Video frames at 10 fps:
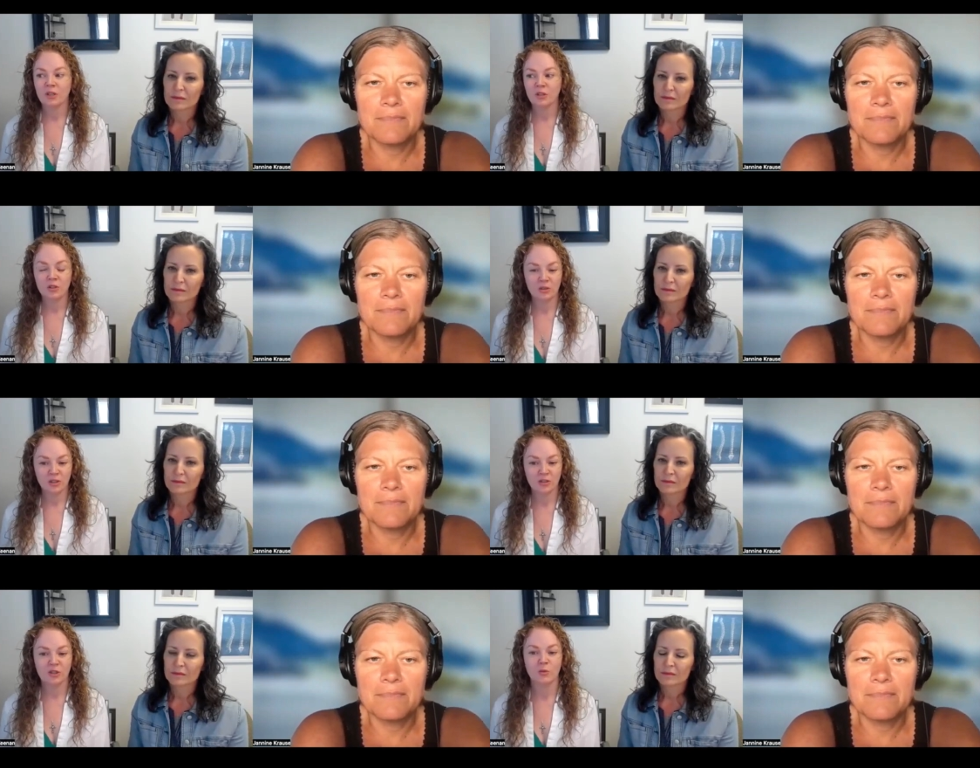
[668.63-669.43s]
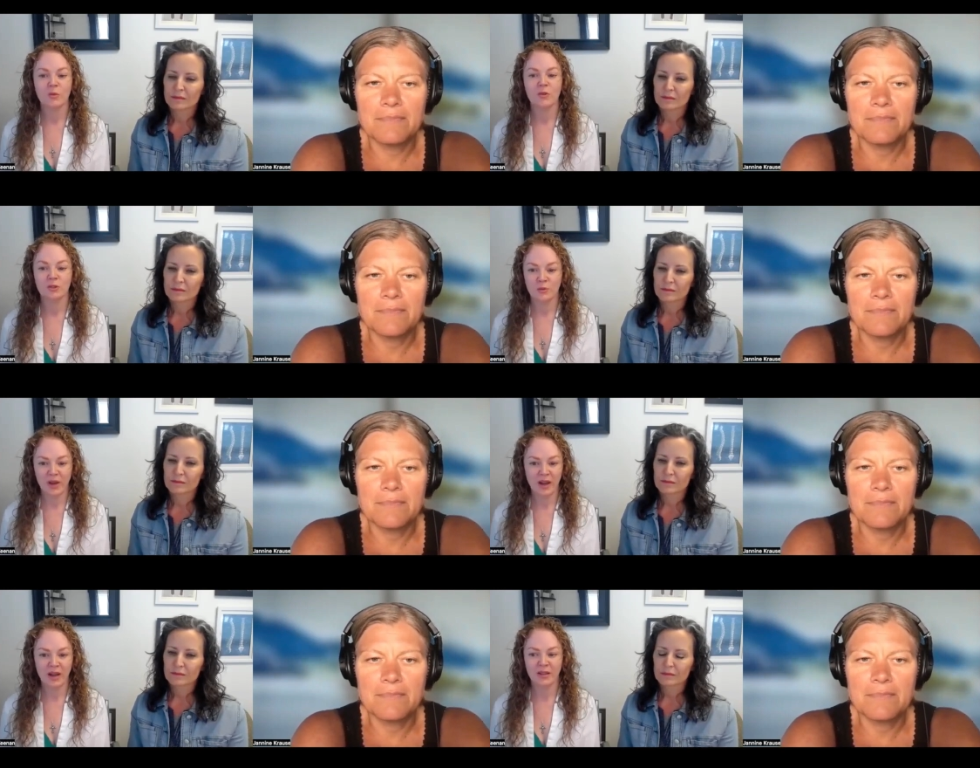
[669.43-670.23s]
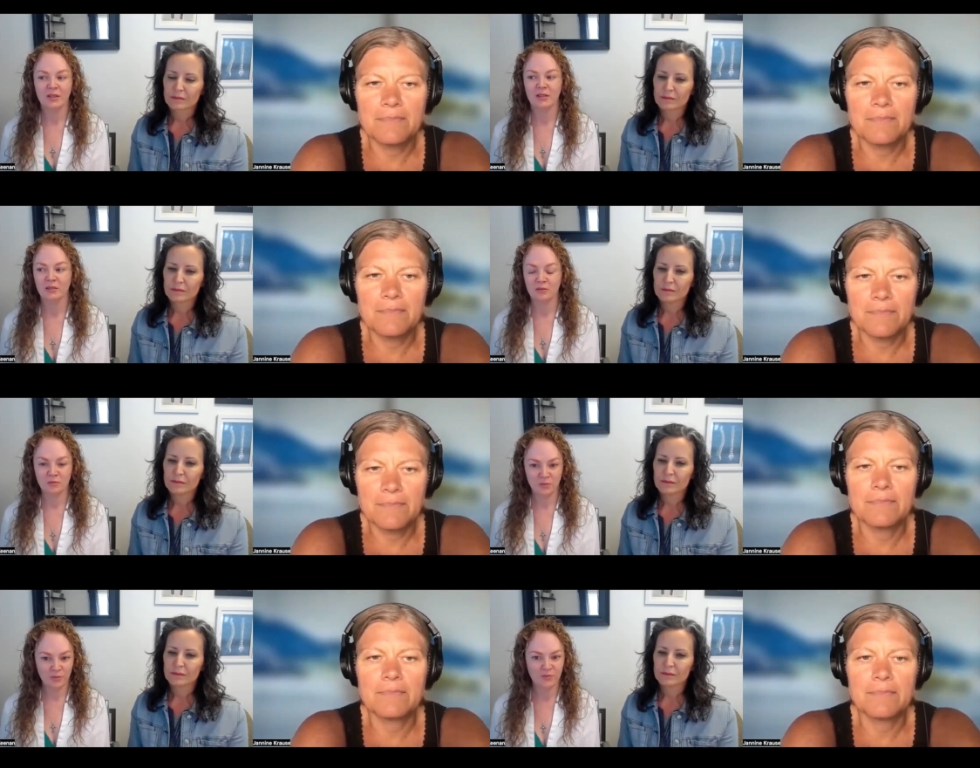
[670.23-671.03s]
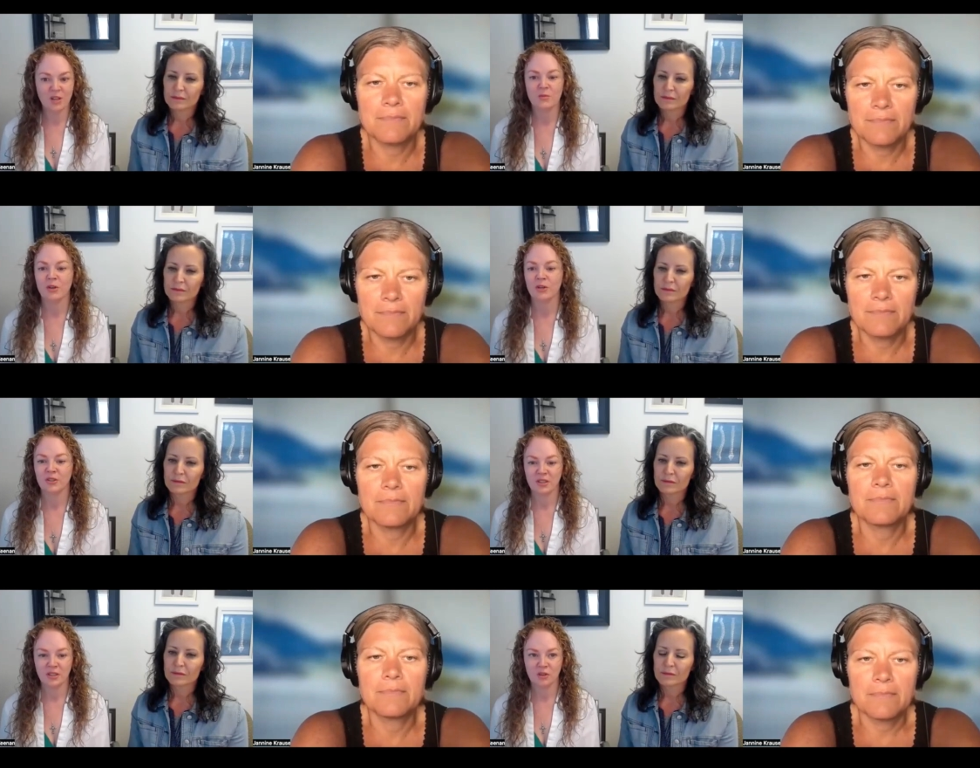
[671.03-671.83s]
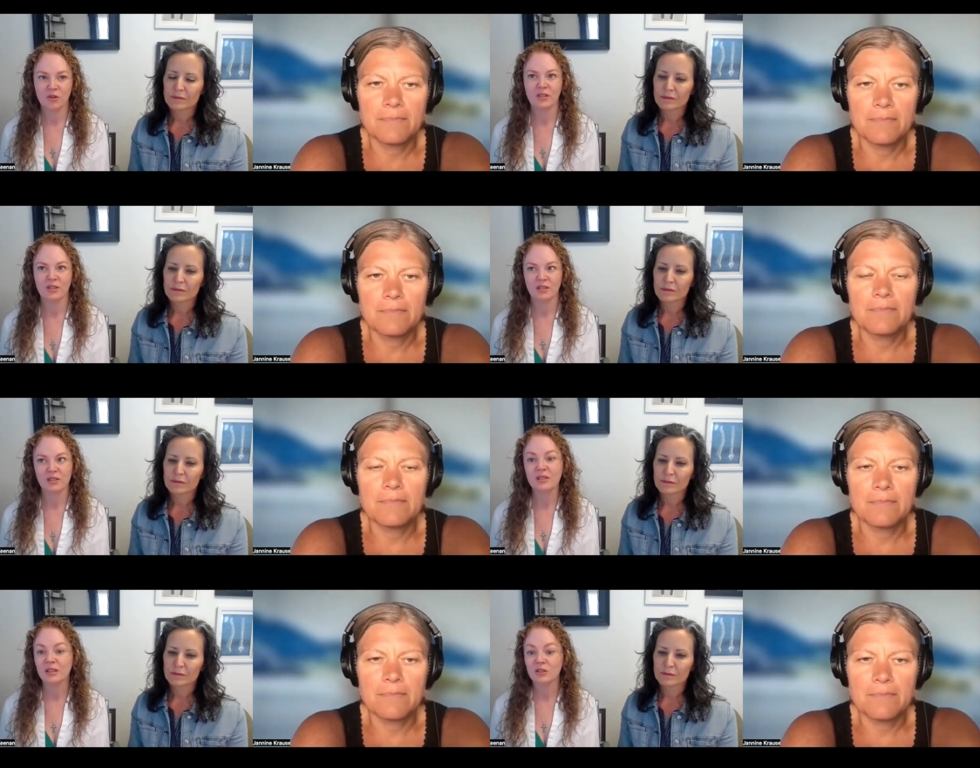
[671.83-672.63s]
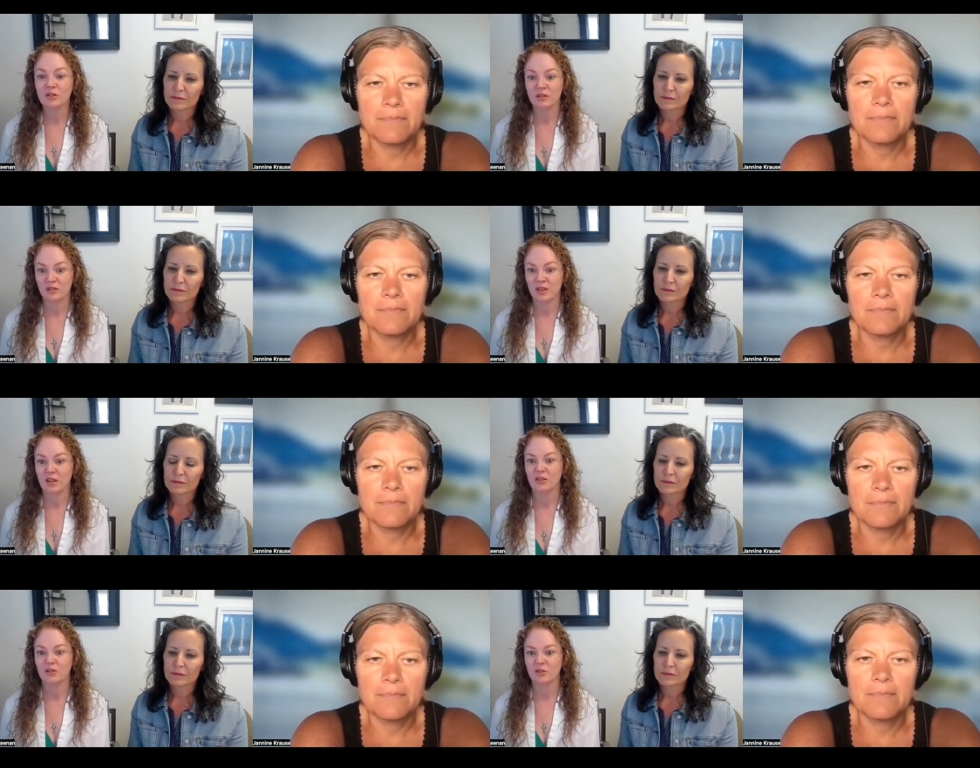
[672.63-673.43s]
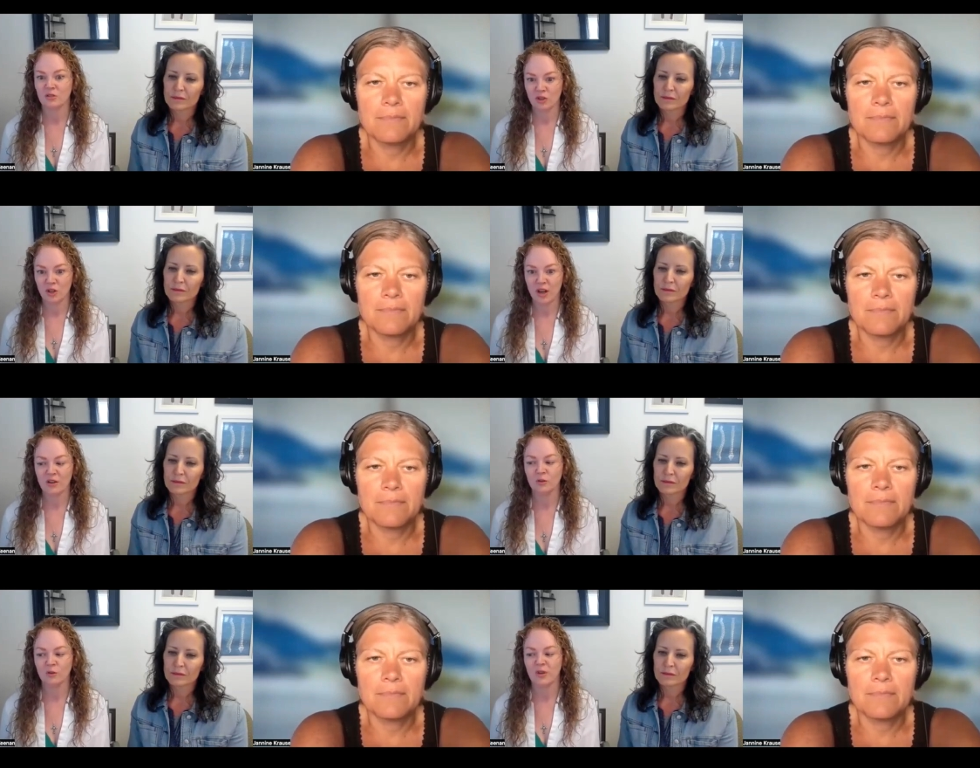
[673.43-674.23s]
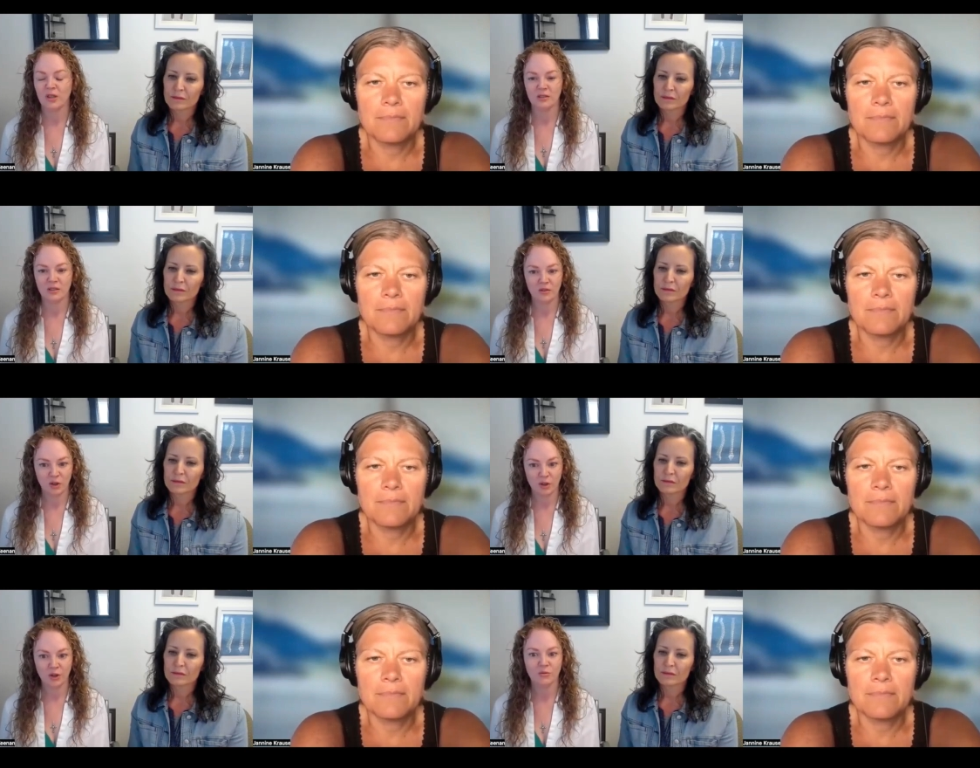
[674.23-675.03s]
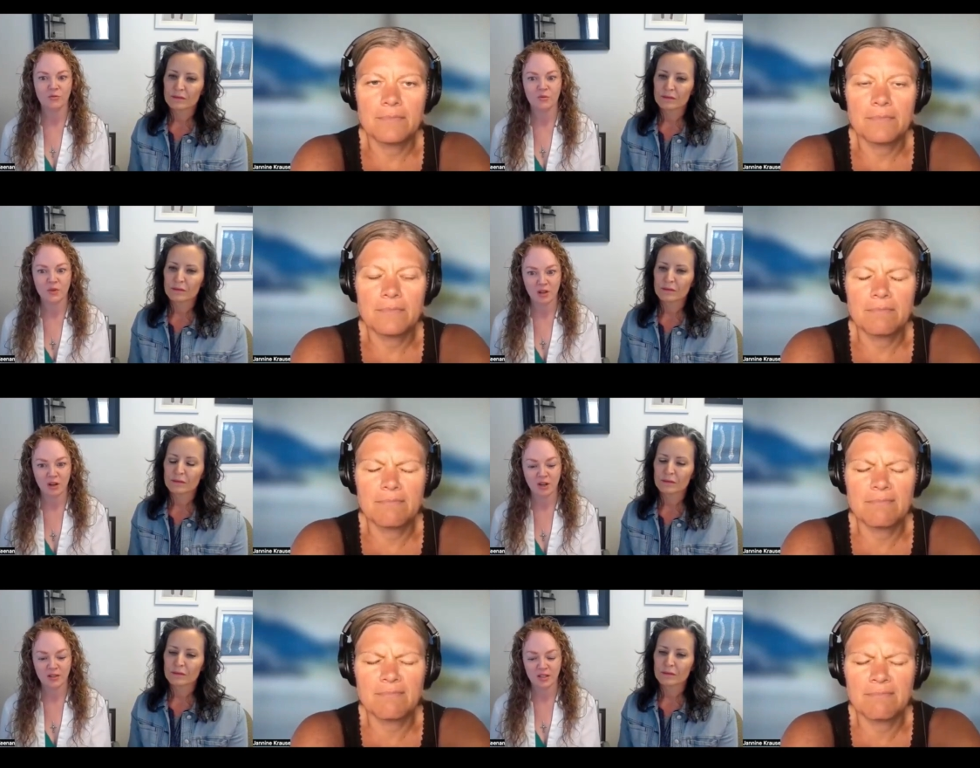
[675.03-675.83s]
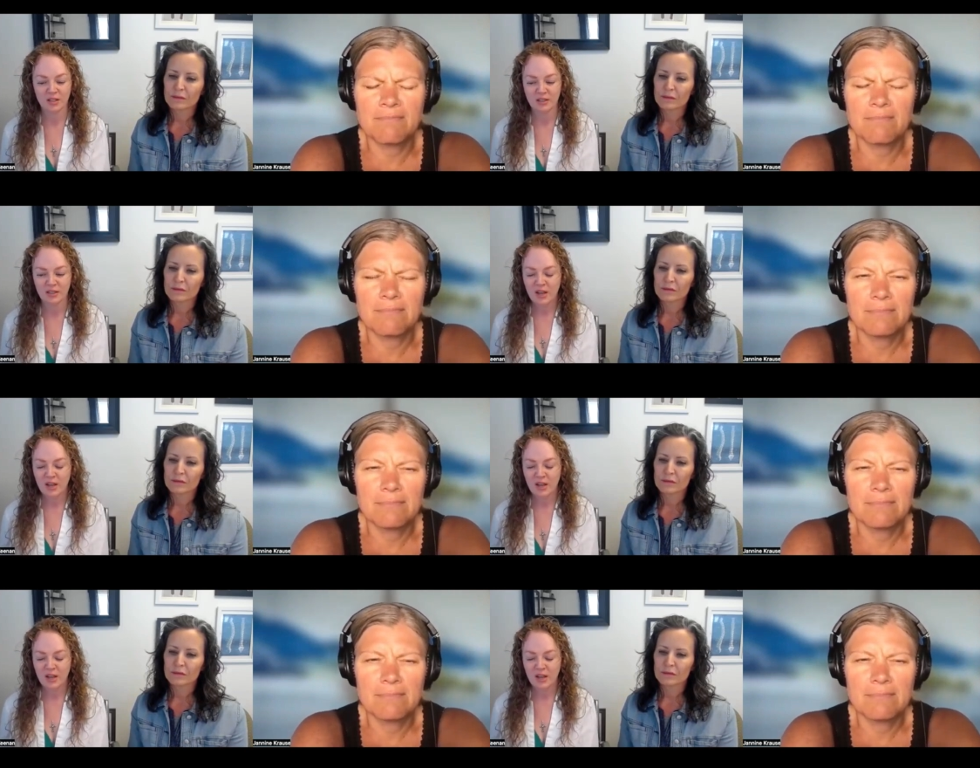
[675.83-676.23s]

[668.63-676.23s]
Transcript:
Speaker 1: using consumables, pads, diapers, etc., since the second child because of her incontinence.